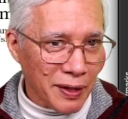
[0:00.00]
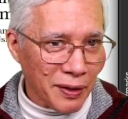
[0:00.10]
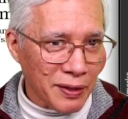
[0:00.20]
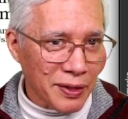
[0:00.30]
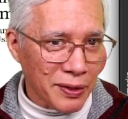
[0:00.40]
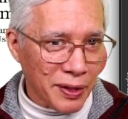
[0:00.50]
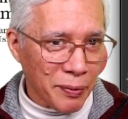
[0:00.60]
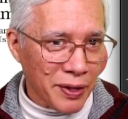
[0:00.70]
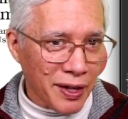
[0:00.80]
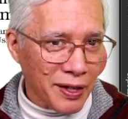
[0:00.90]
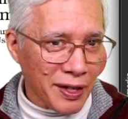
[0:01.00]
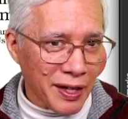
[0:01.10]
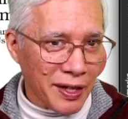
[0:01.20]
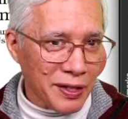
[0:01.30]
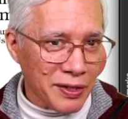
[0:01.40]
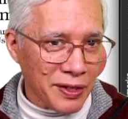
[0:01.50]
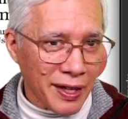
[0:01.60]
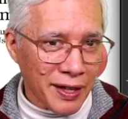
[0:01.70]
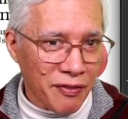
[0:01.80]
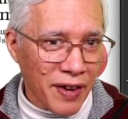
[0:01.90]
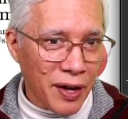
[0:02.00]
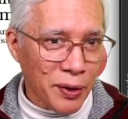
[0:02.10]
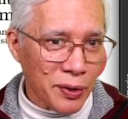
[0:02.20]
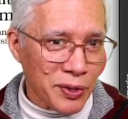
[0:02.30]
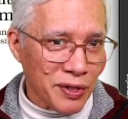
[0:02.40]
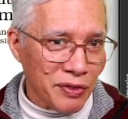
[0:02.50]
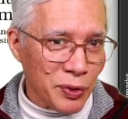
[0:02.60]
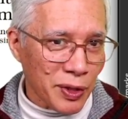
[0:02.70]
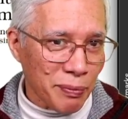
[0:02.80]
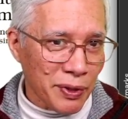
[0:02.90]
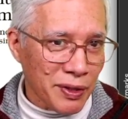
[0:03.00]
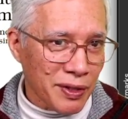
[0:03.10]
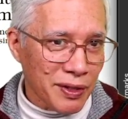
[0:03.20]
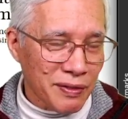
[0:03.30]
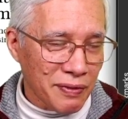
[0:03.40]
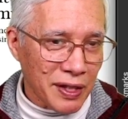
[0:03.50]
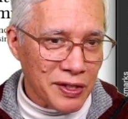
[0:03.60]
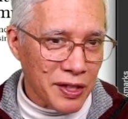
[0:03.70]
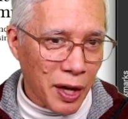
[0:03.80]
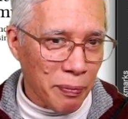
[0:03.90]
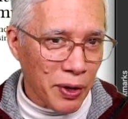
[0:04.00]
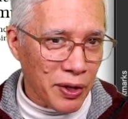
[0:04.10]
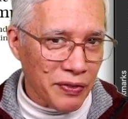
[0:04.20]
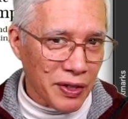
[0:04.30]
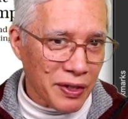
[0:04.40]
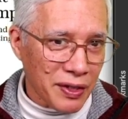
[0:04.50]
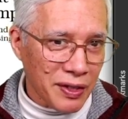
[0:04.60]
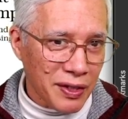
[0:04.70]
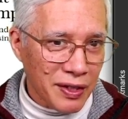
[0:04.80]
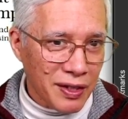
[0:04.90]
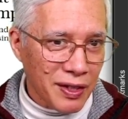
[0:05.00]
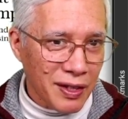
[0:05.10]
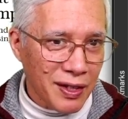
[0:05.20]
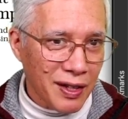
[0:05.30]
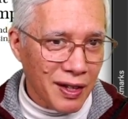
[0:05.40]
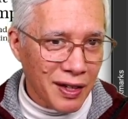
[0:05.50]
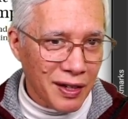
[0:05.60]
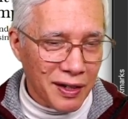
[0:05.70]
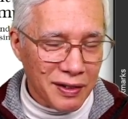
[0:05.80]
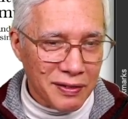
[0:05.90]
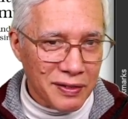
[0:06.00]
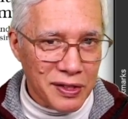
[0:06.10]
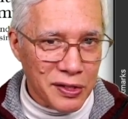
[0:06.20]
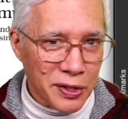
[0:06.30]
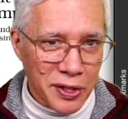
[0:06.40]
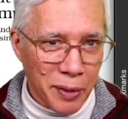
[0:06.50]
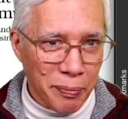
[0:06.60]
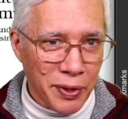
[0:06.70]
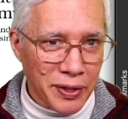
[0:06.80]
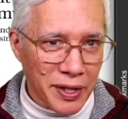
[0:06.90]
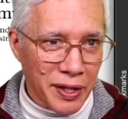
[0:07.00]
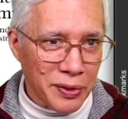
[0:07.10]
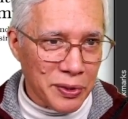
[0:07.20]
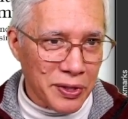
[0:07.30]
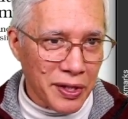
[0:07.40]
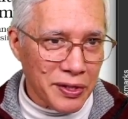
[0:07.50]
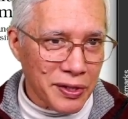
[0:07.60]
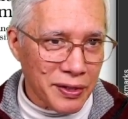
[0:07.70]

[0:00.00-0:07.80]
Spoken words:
clearly we're not going to get into any values of trip. That's not part of it. It's just not part of the exercise.